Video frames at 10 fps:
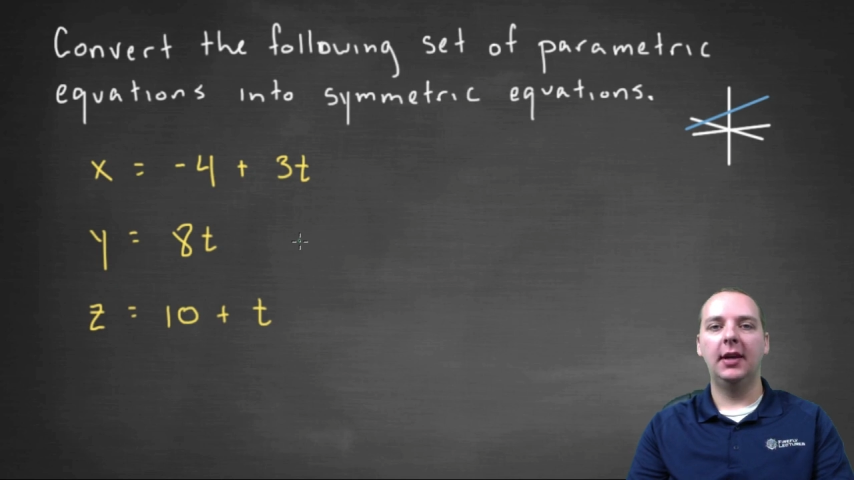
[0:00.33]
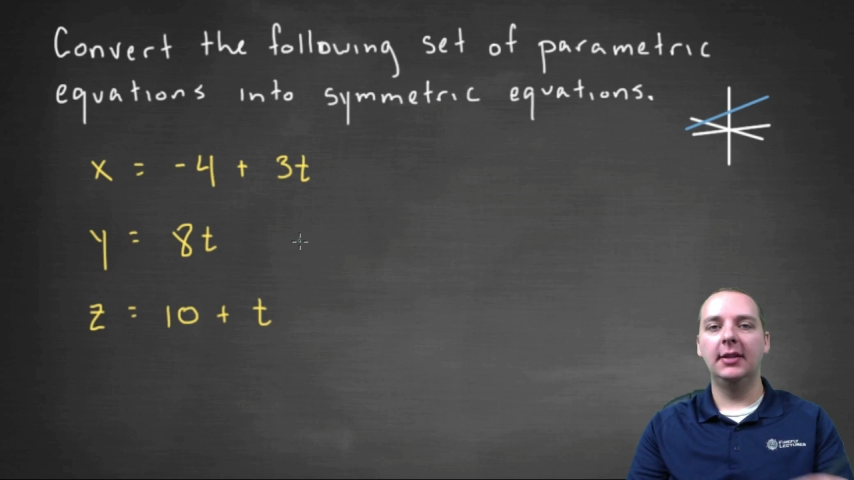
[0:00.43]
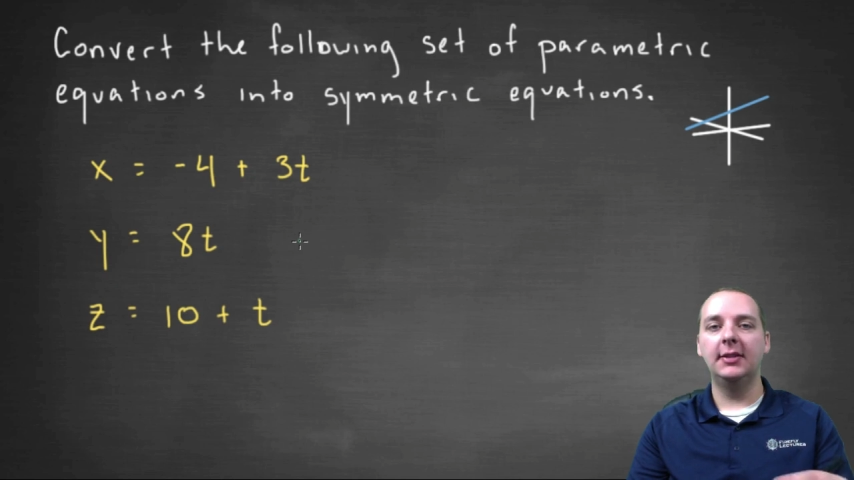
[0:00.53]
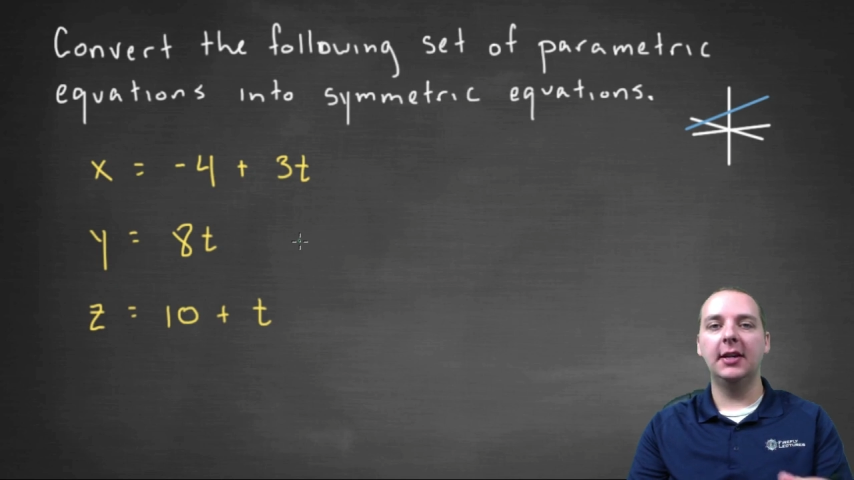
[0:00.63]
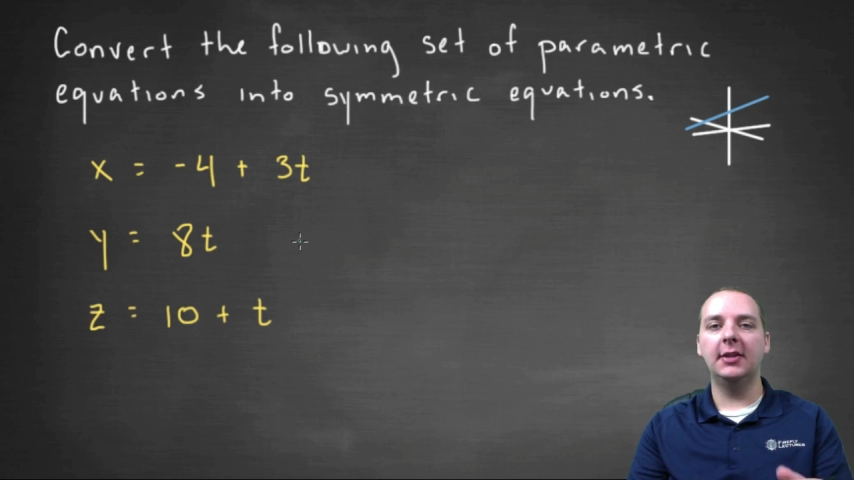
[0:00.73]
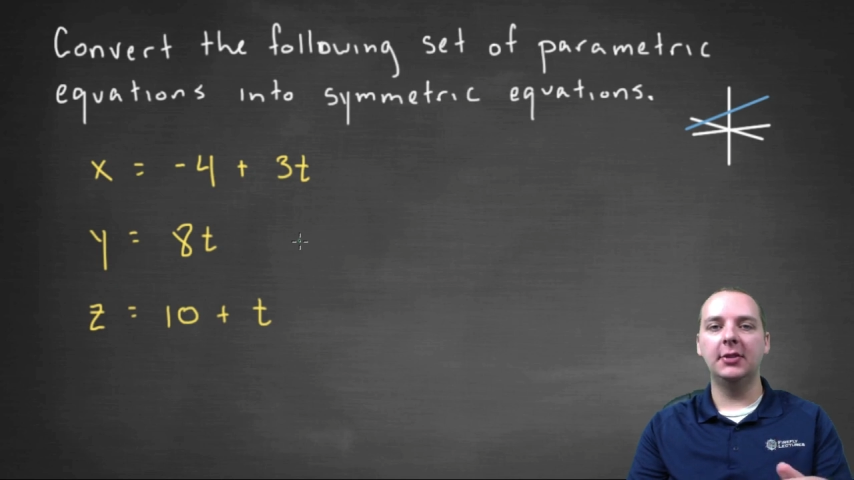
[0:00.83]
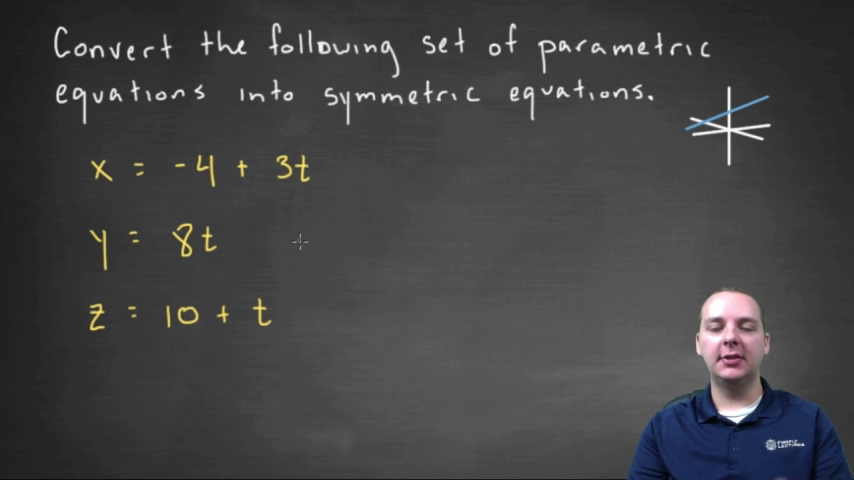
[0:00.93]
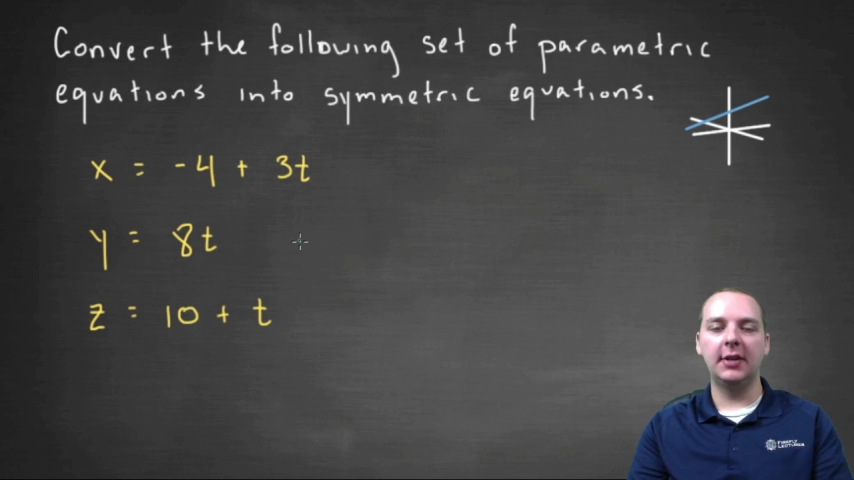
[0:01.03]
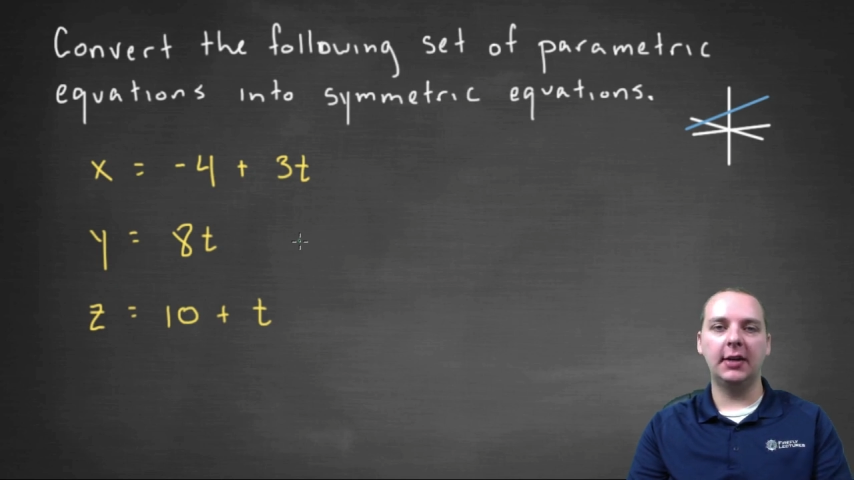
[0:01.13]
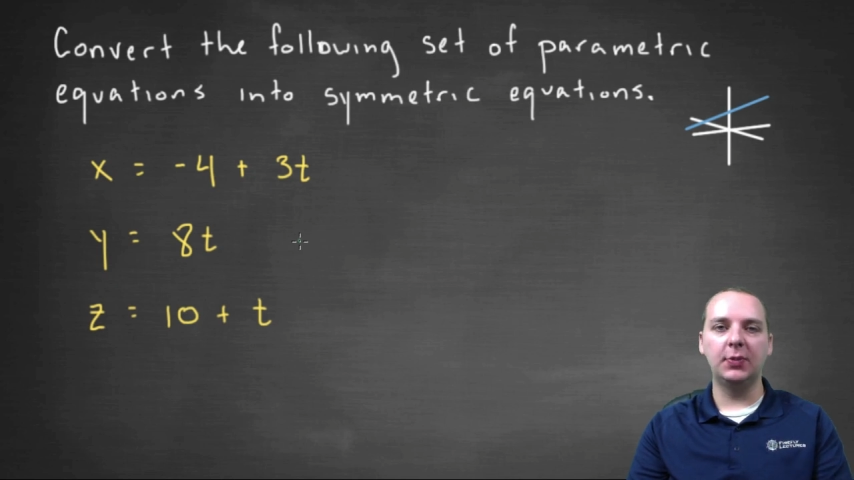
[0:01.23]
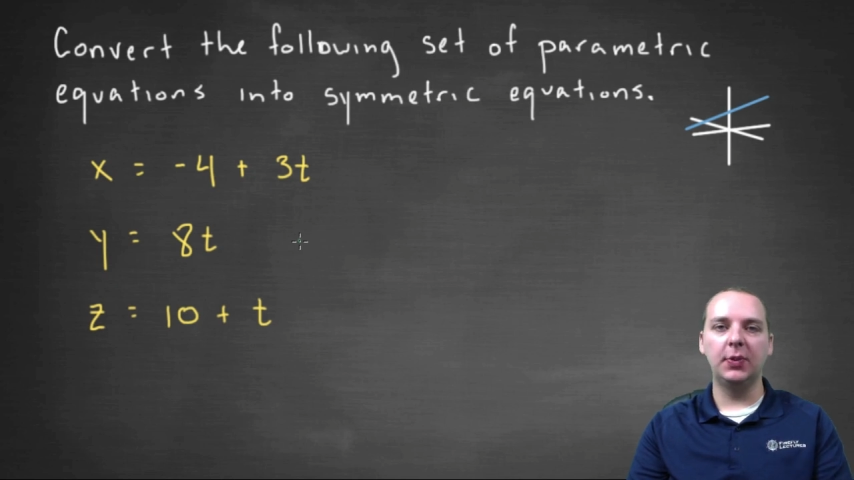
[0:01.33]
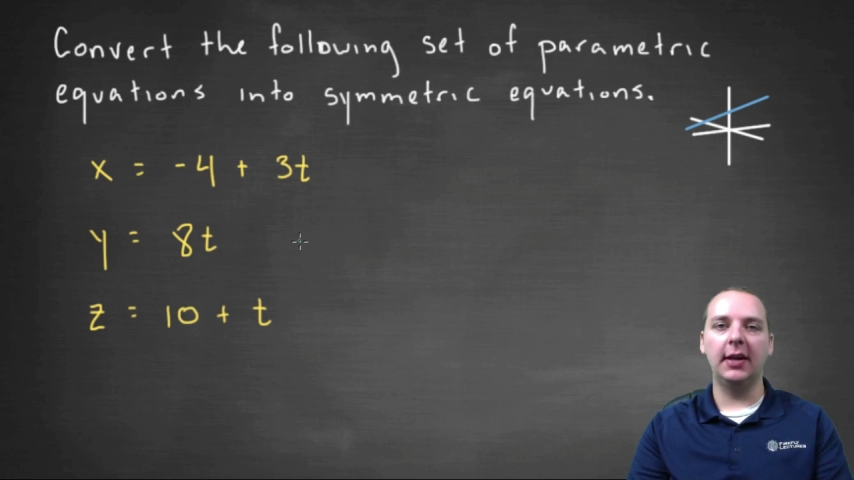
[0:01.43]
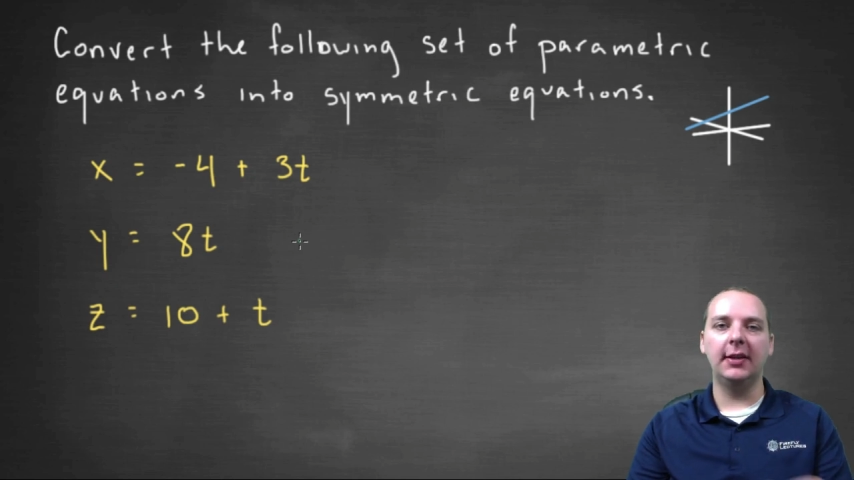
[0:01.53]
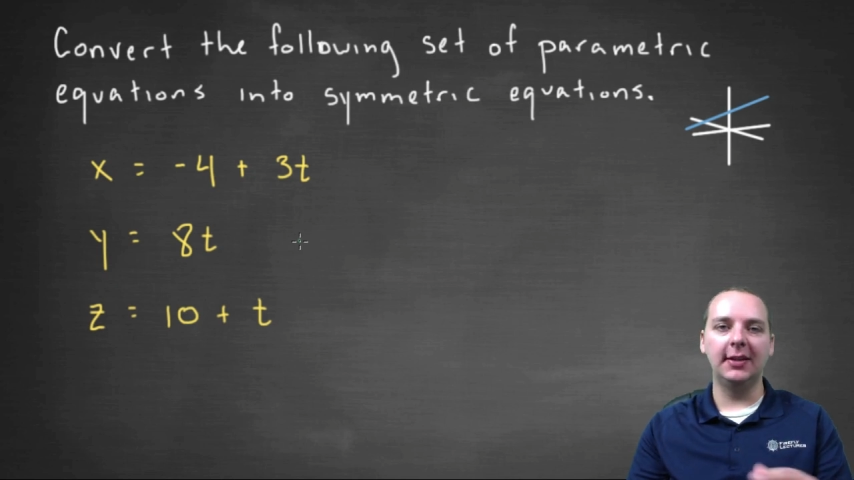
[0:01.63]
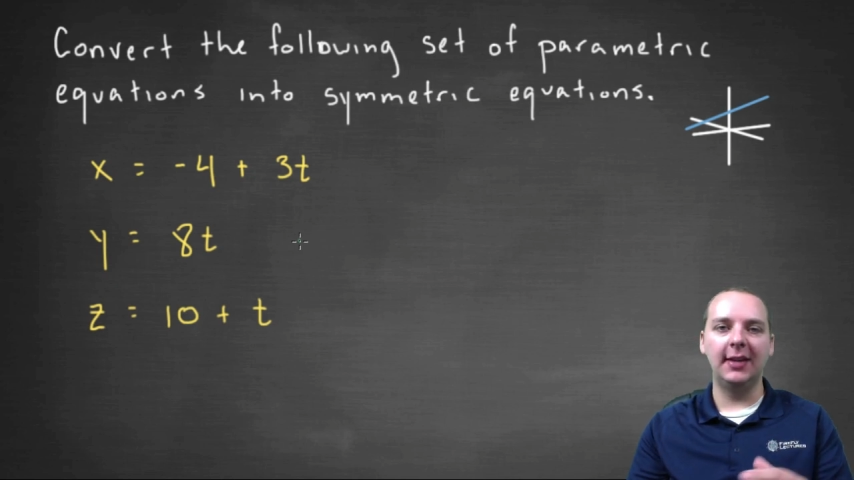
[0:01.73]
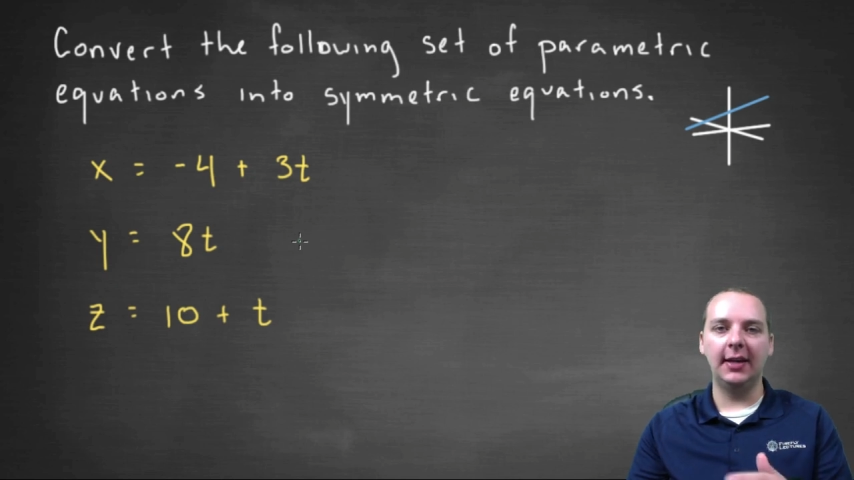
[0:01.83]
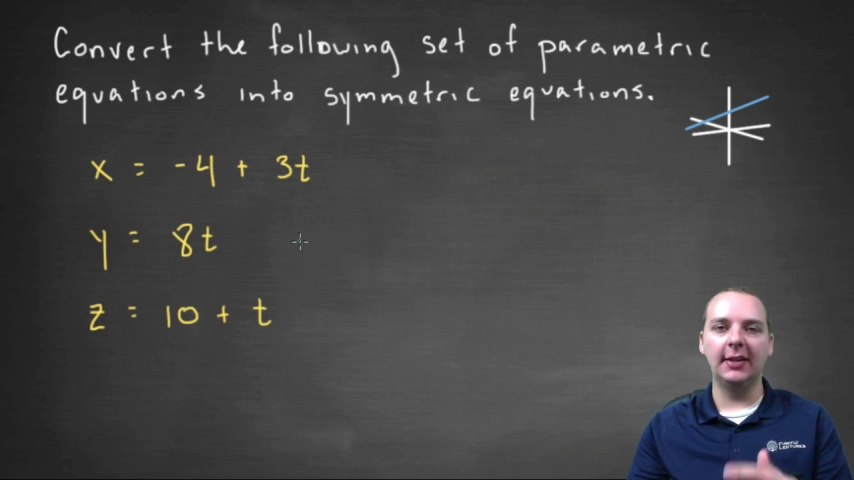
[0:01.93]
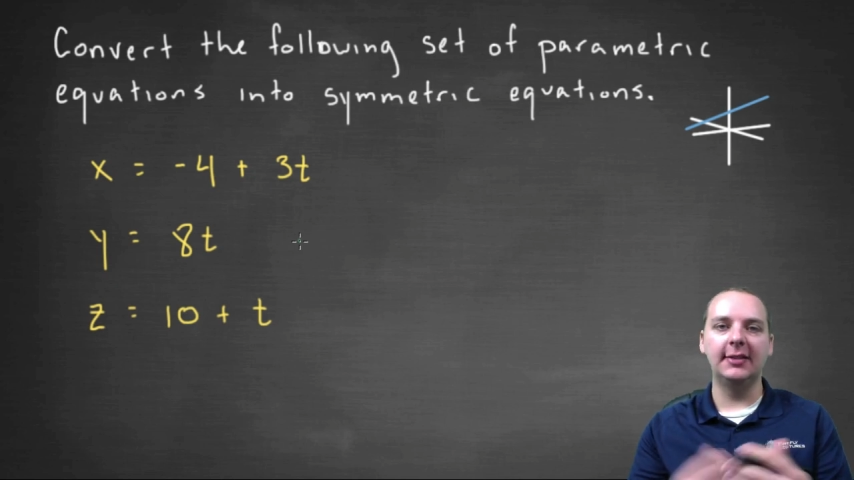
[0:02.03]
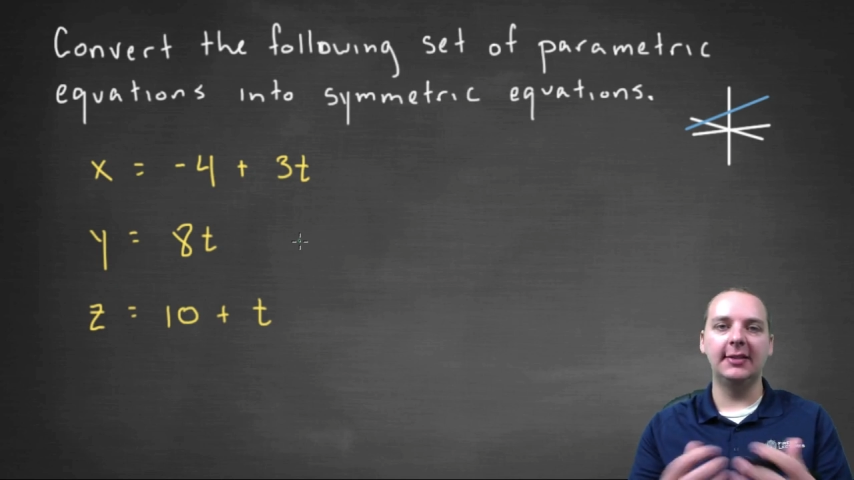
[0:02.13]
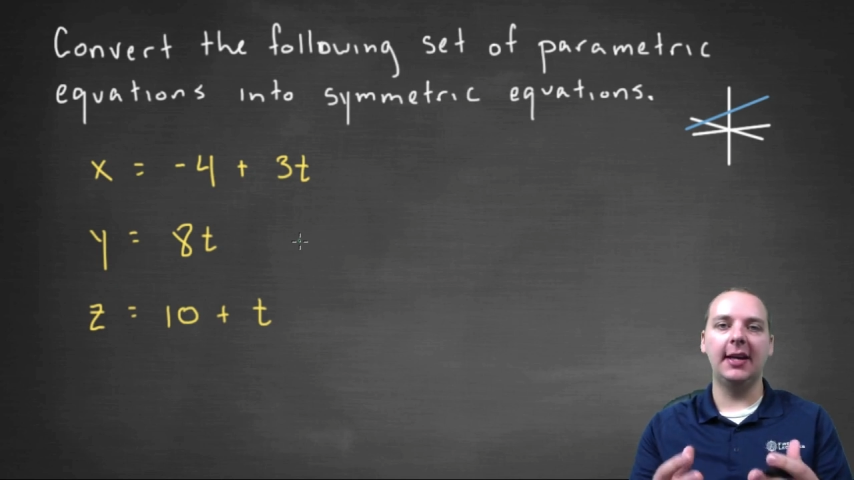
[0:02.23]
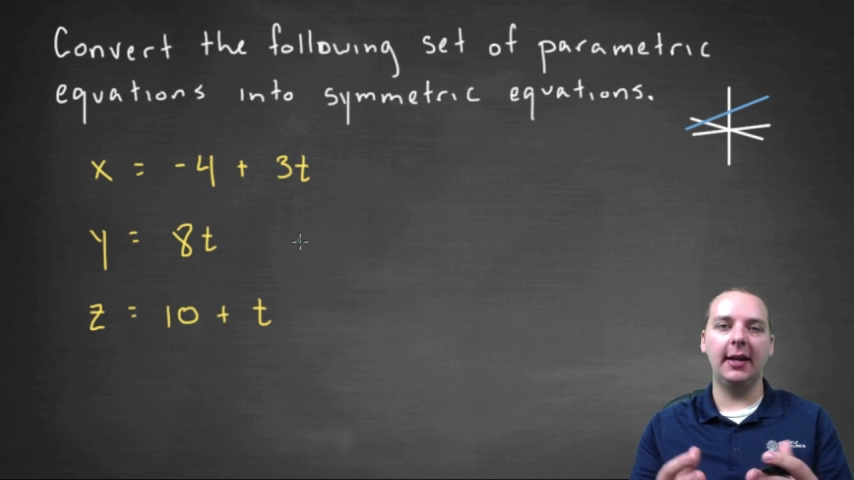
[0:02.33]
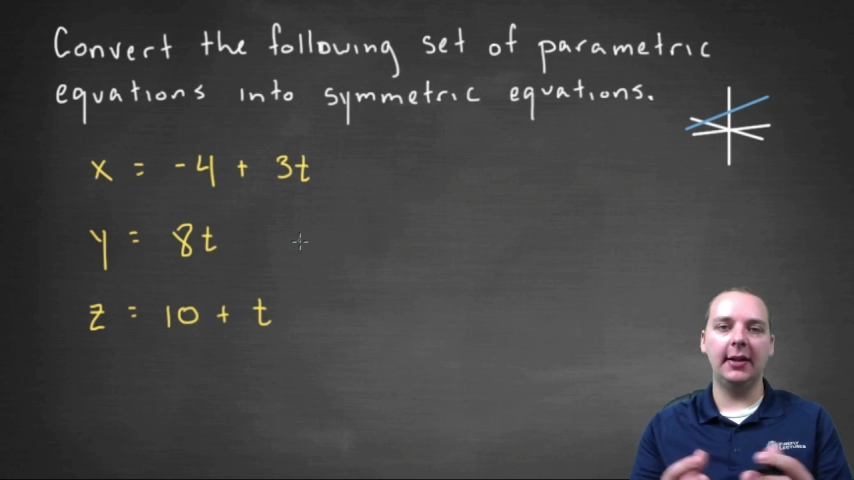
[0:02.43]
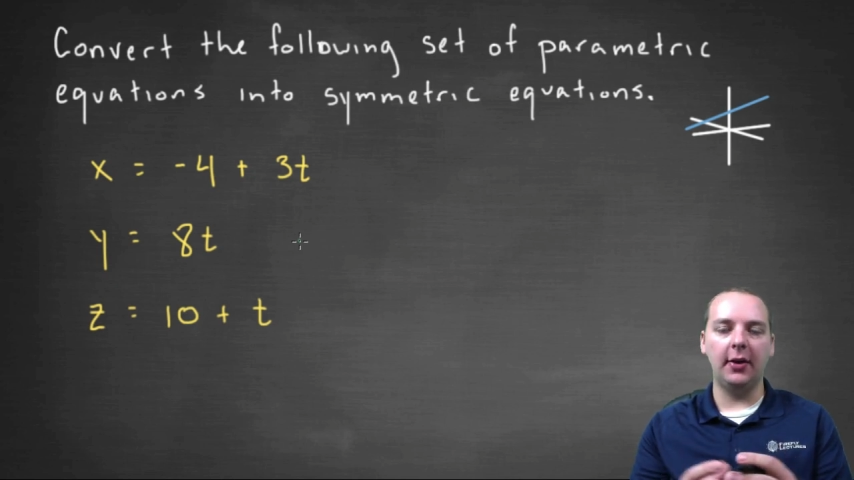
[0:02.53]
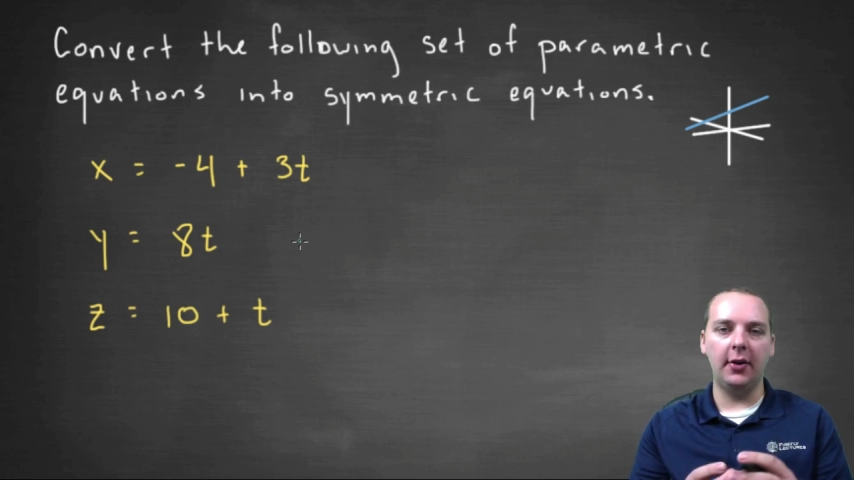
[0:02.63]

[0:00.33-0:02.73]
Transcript: In this exercise, we'd like to take a set